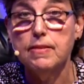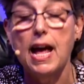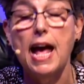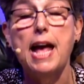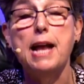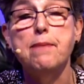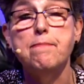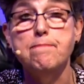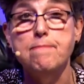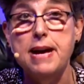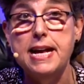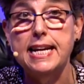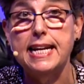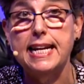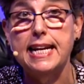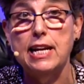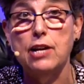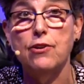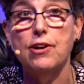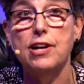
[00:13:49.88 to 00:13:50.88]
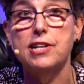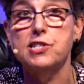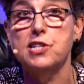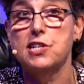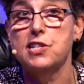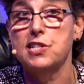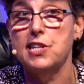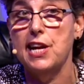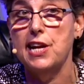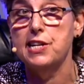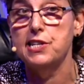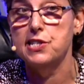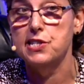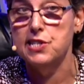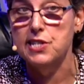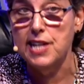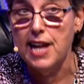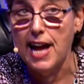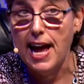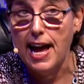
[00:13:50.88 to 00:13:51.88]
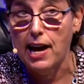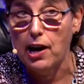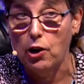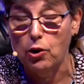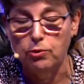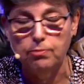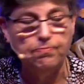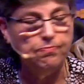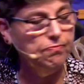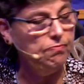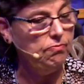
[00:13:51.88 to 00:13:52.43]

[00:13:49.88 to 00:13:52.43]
and Medicare as it stands now,